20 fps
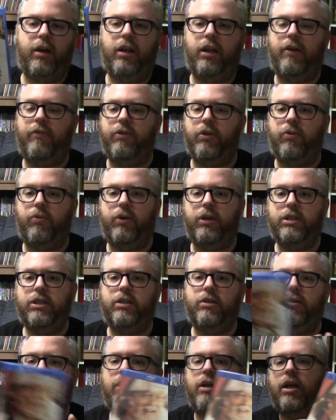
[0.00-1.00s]
I love the
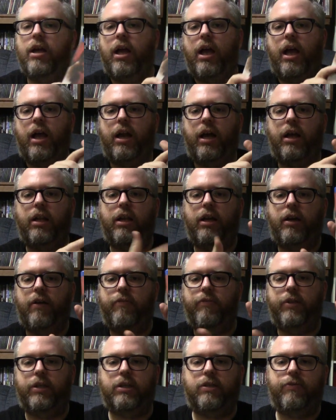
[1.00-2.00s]
original, and I
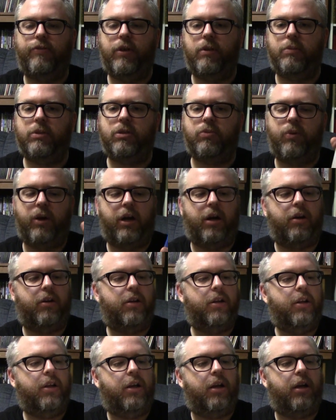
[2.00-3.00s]
love this film as well.